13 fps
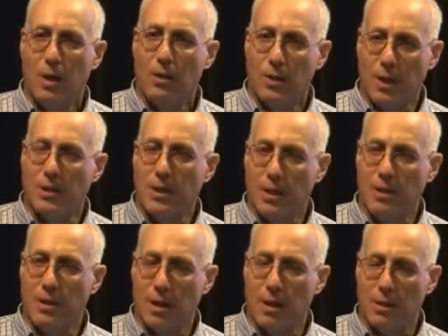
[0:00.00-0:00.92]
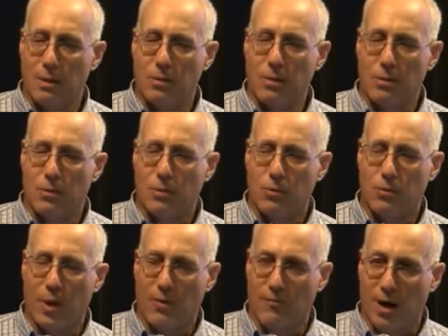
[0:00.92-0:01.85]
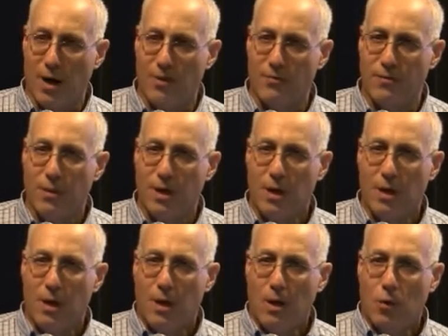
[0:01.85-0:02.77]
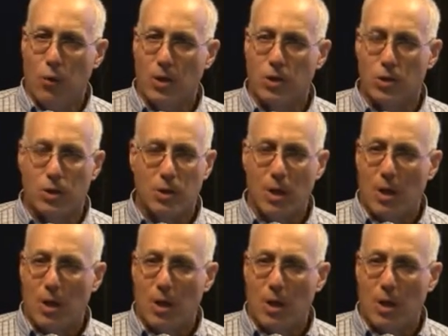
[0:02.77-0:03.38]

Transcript: 1925, which